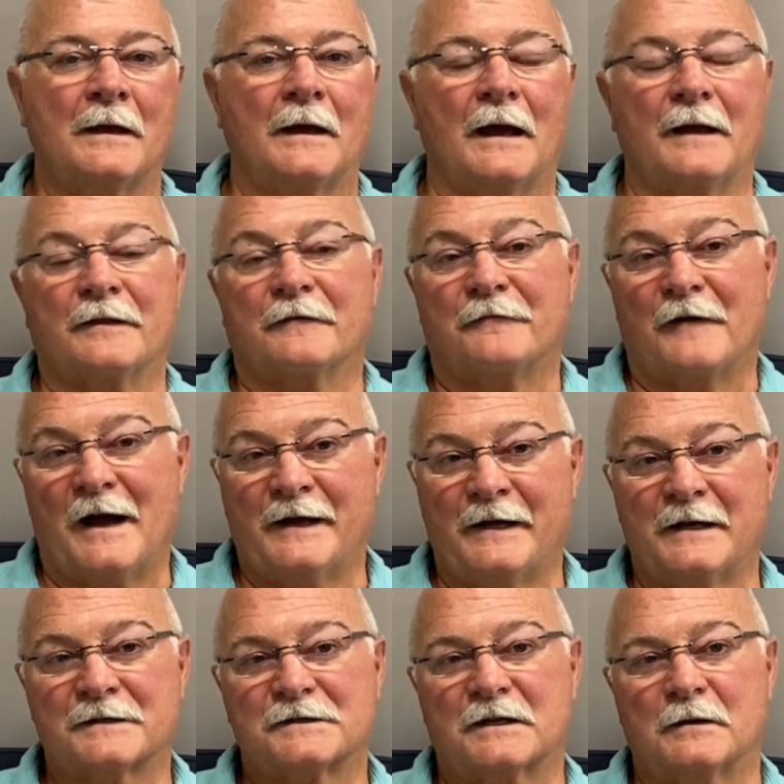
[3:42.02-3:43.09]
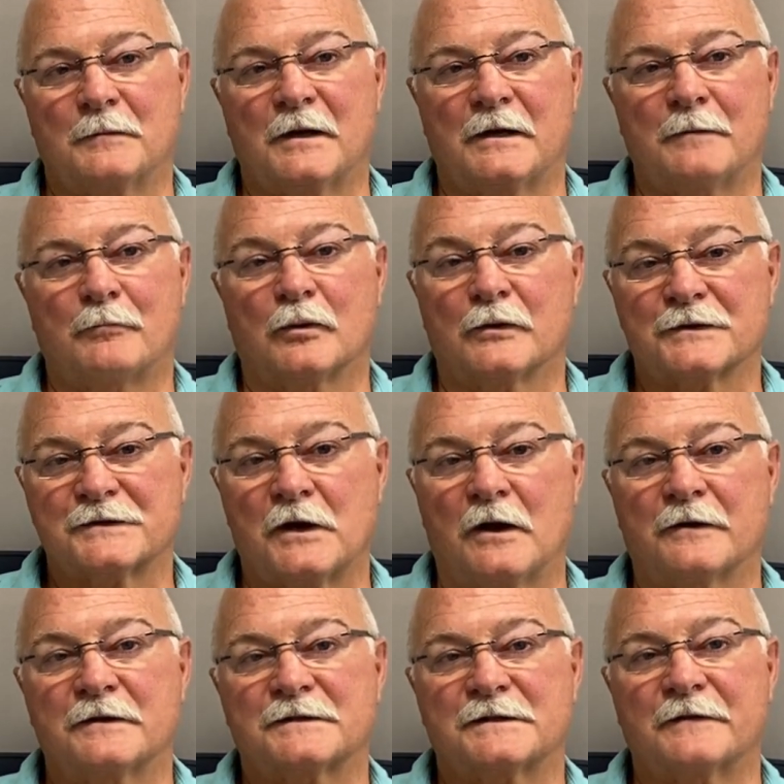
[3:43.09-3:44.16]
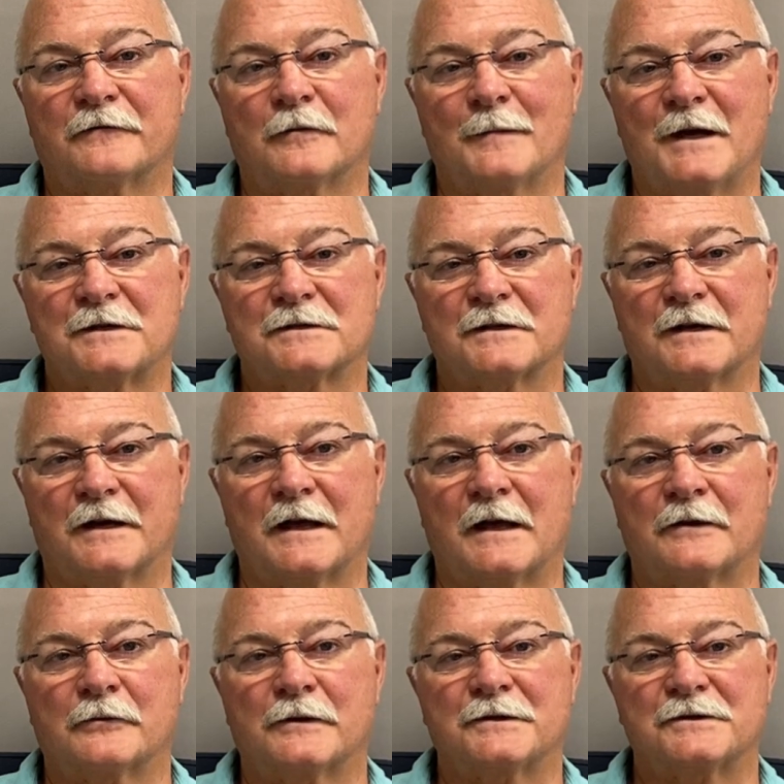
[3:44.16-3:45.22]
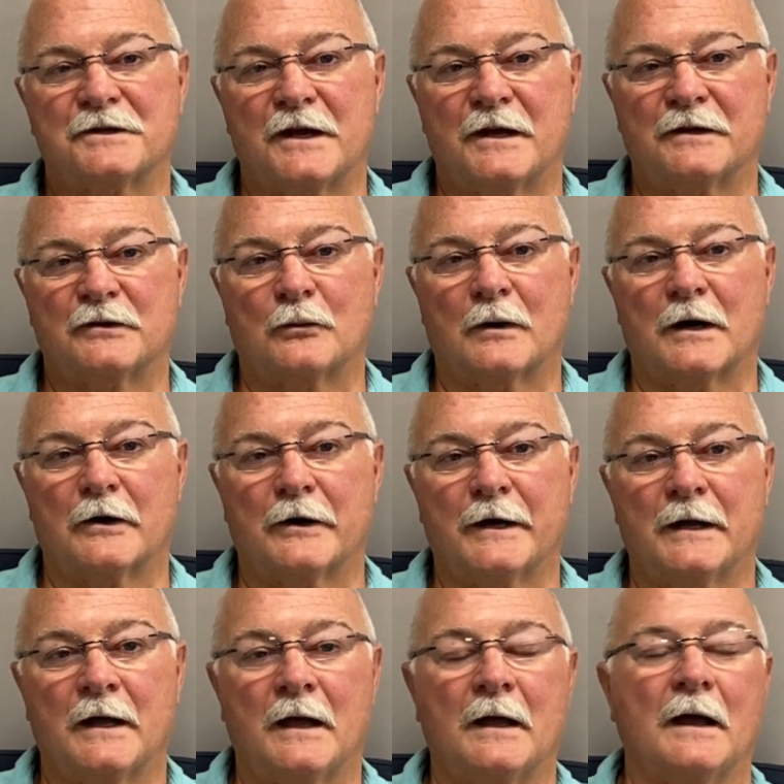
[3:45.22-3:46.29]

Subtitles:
And the Finance Committee pulls all this information together in January,